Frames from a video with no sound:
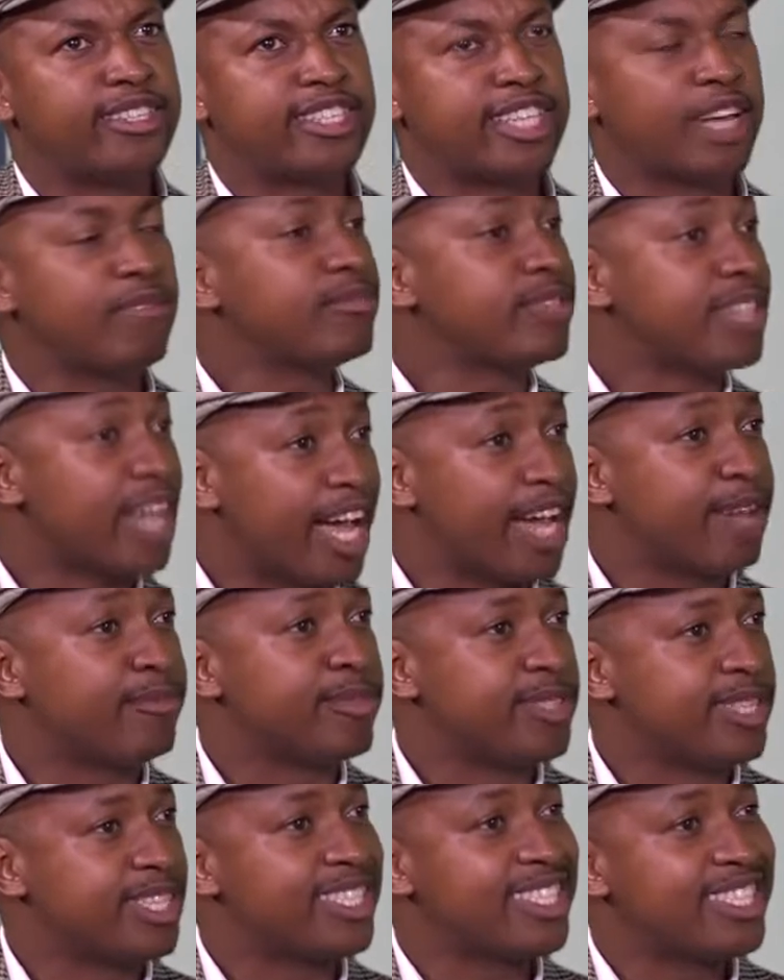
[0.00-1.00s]

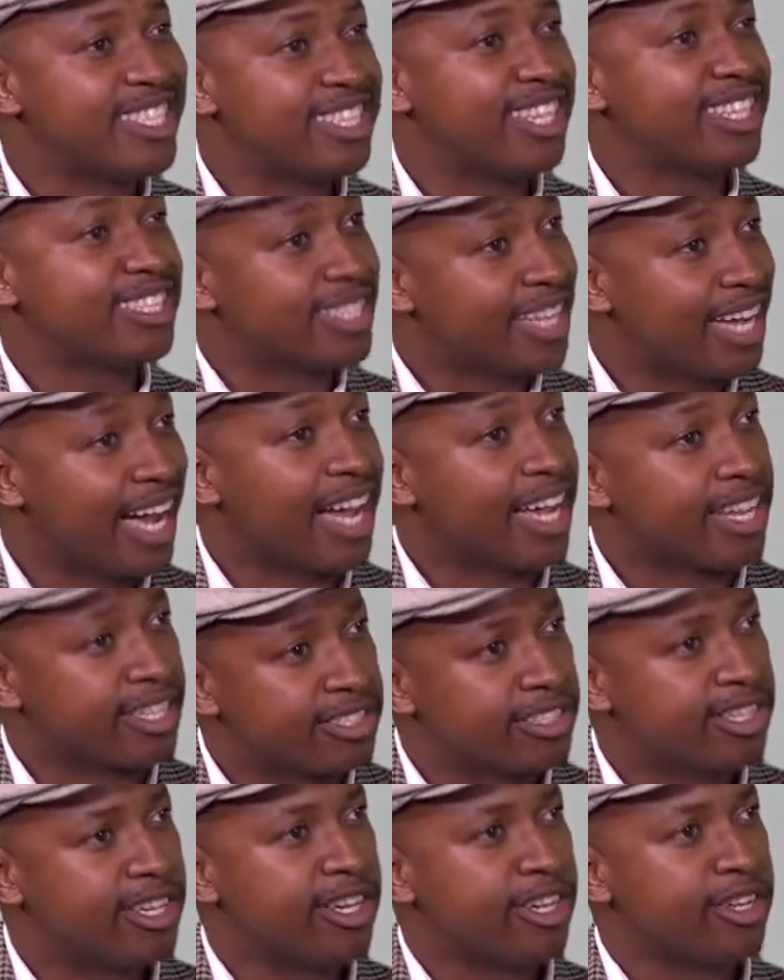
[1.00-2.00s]
sometimes the seasoned
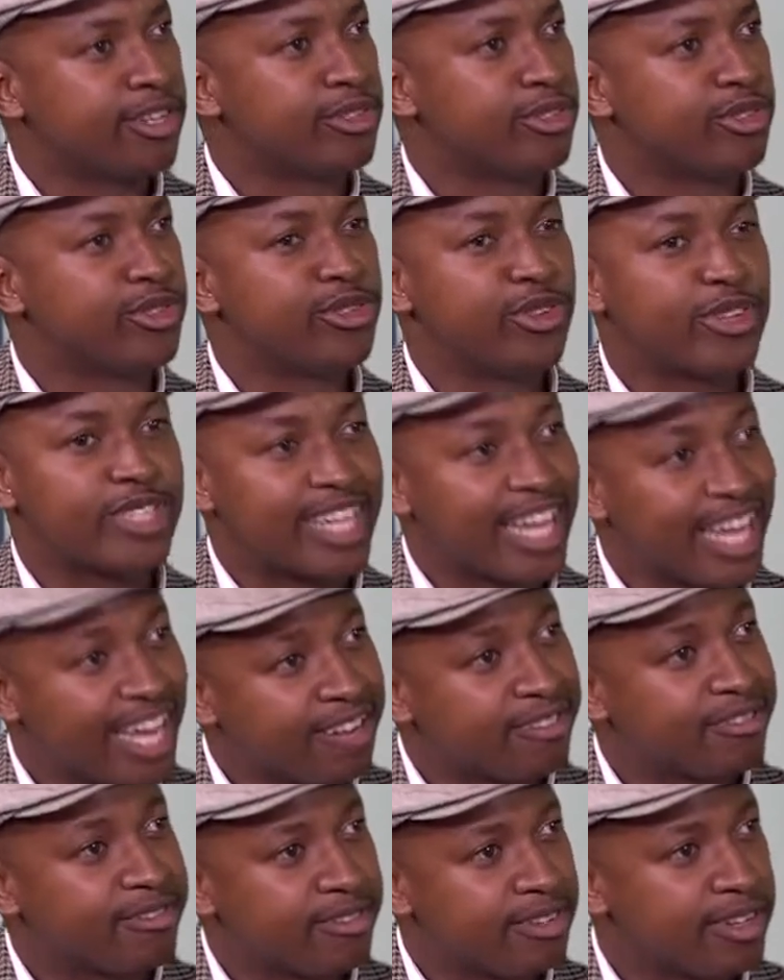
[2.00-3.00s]
guys do not
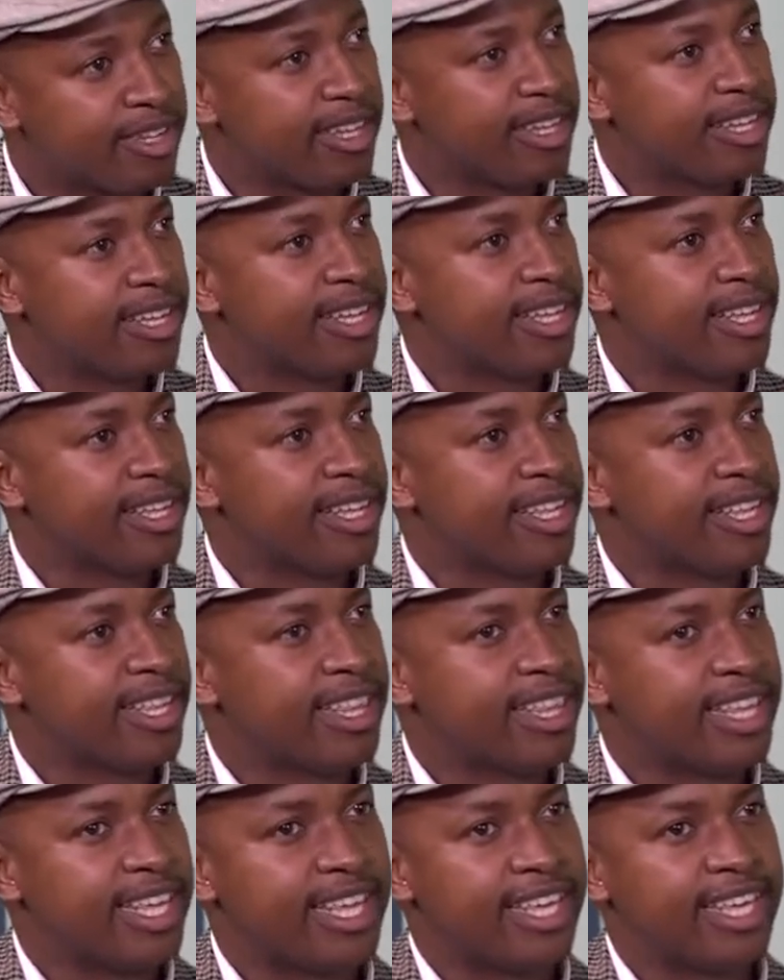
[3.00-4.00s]
have
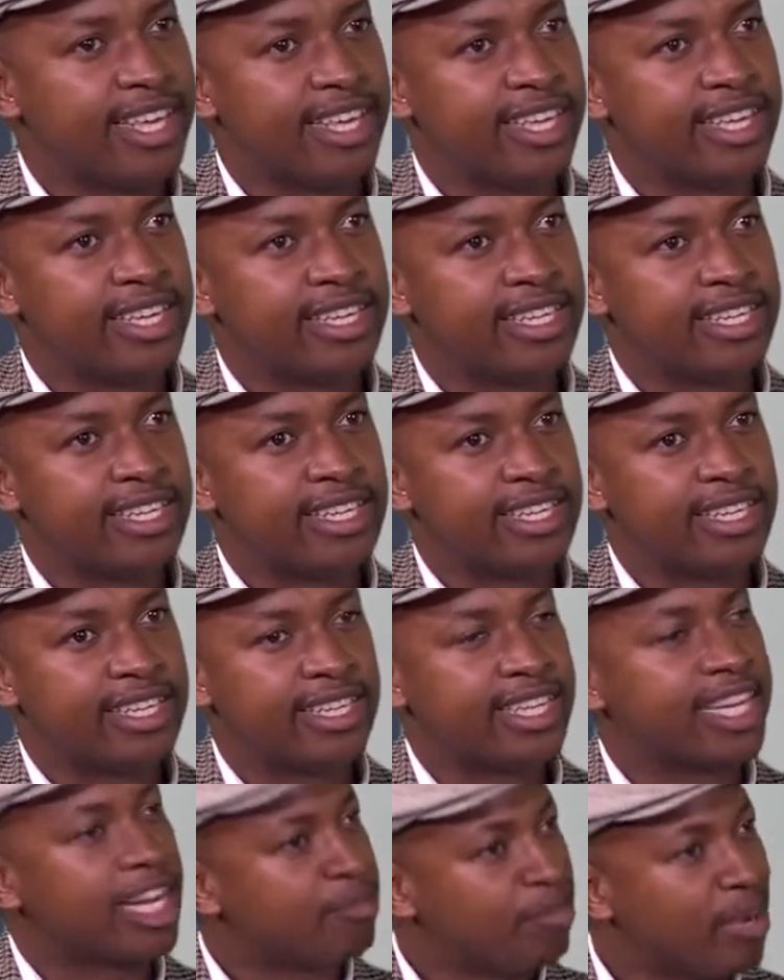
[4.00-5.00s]
the
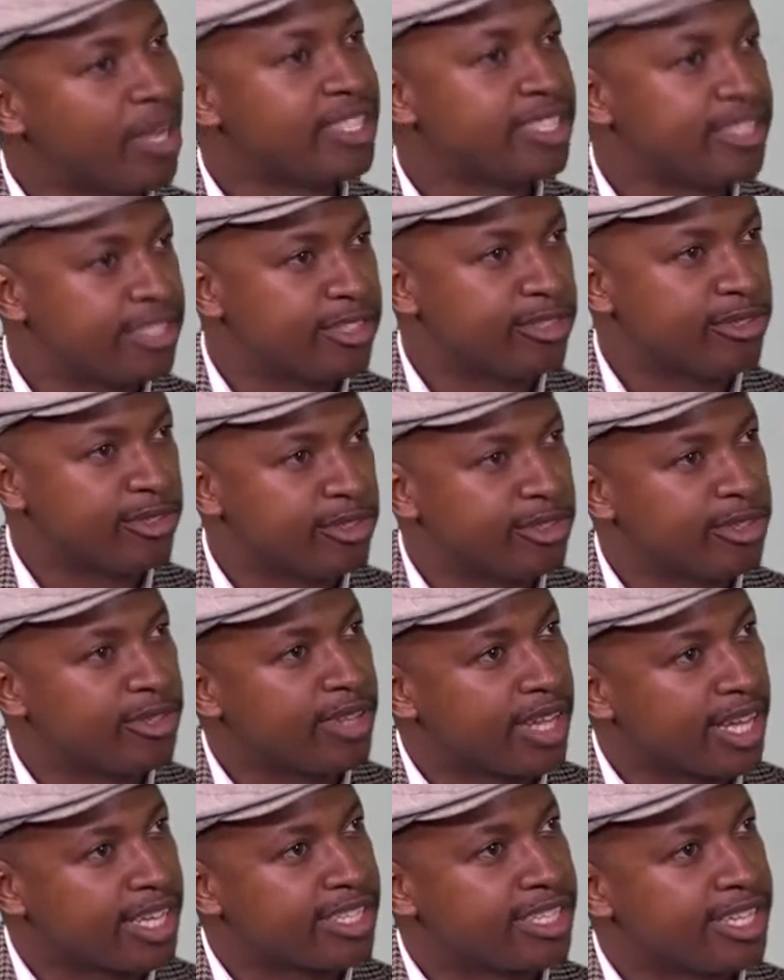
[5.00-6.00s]
the capacity to
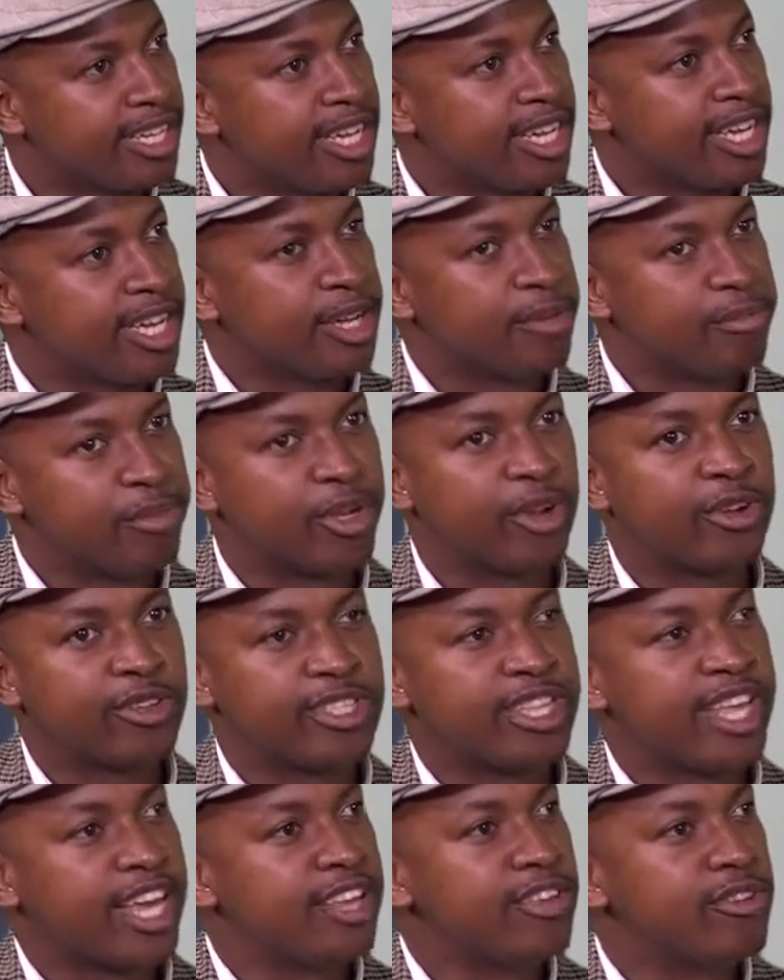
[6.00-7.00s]
do that mm.
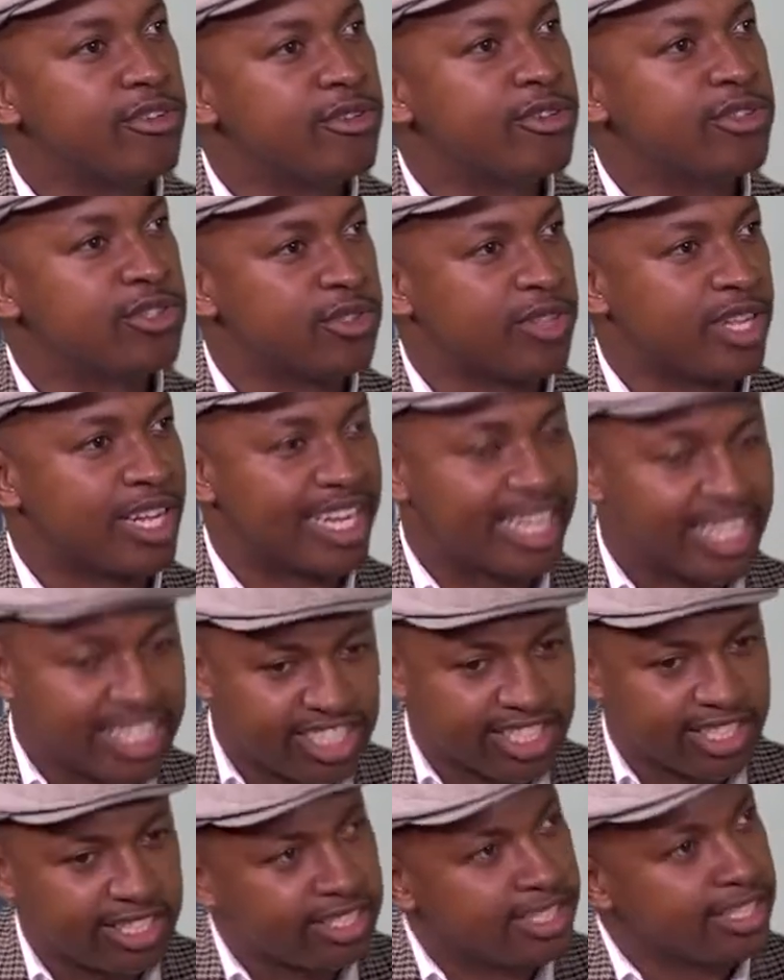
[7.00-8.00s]
because they're used to the
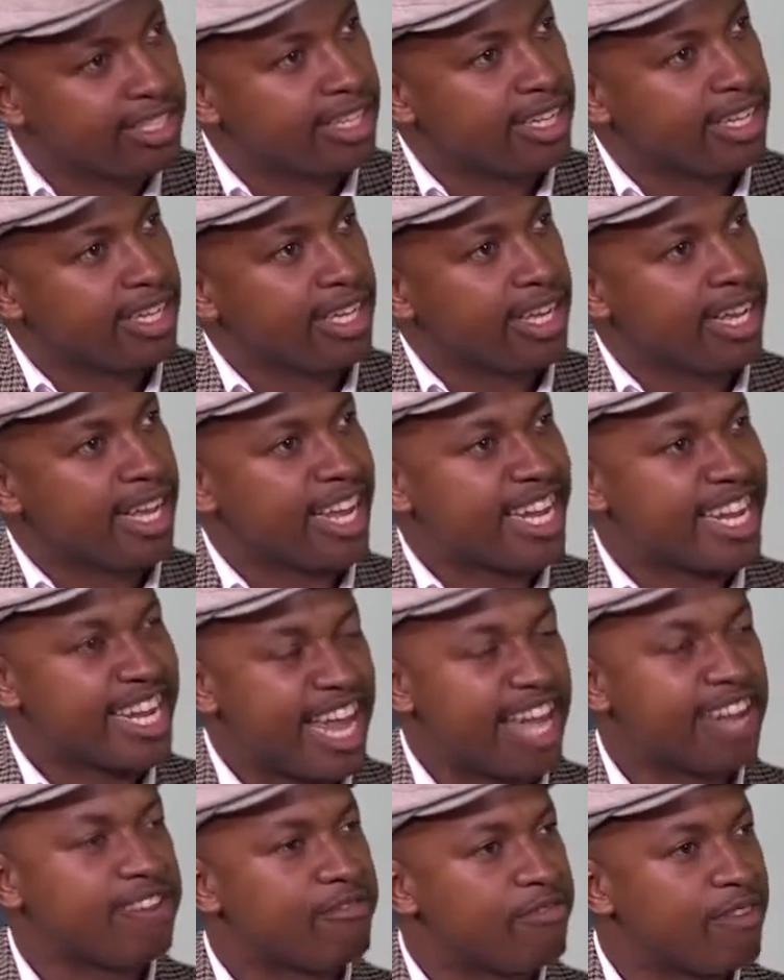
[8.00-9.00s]
rigid, yes.
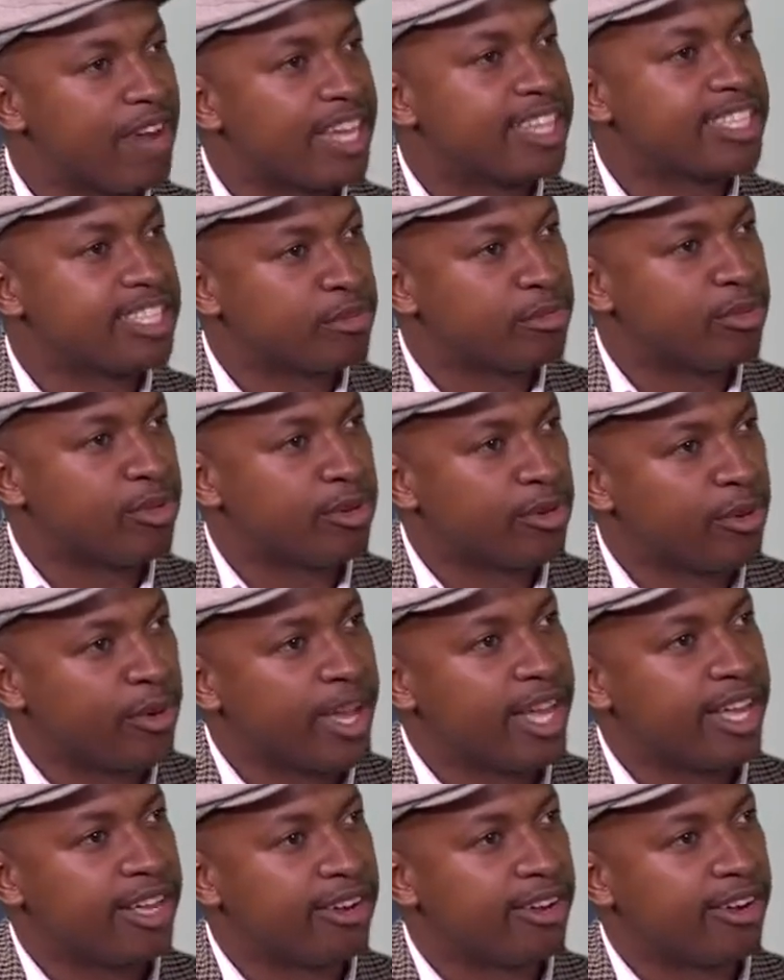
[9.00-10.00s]
non-flexible
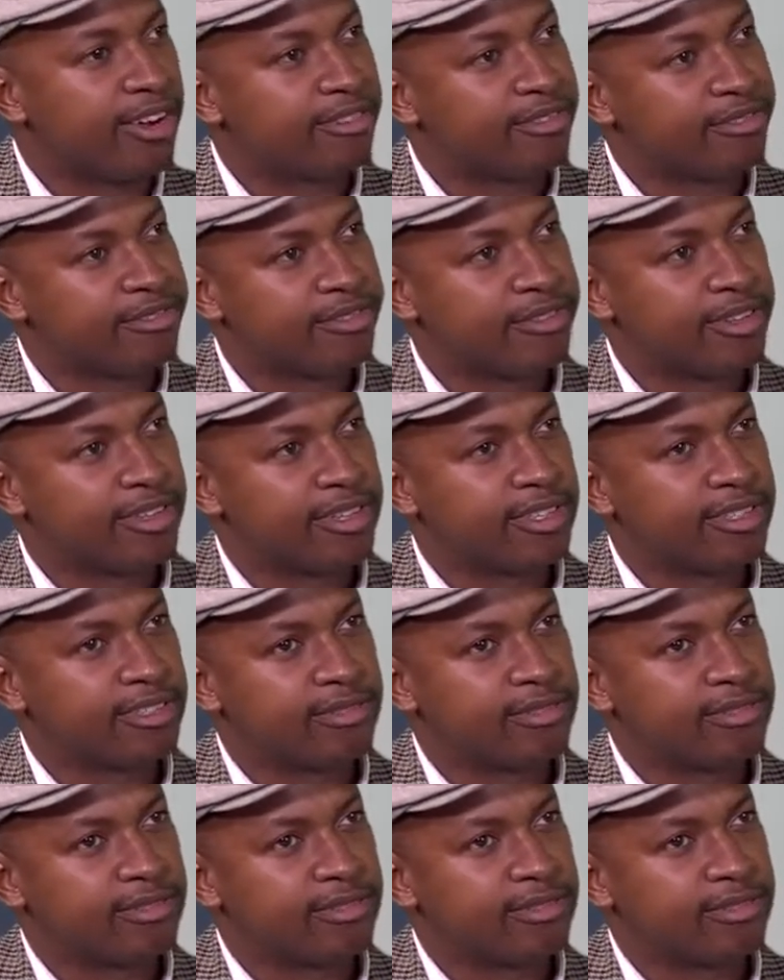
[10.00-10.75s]
way mm. of